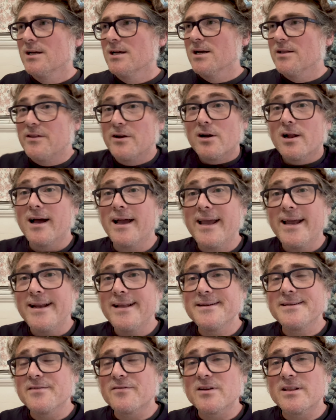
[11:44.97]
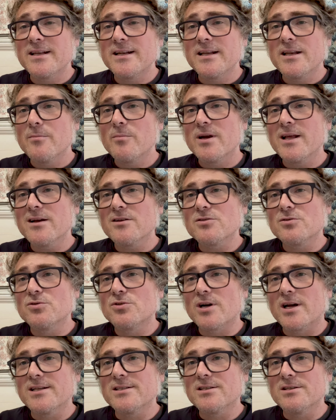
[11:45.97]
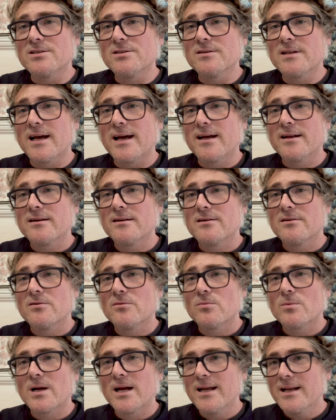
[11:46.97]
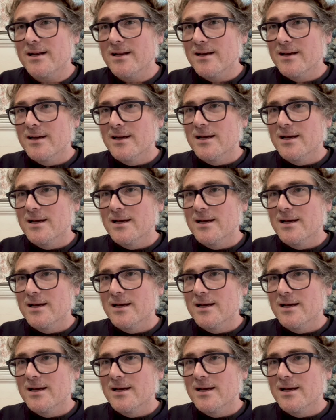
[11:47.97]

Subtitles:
They're not any different than anybody else who tries to do that, right?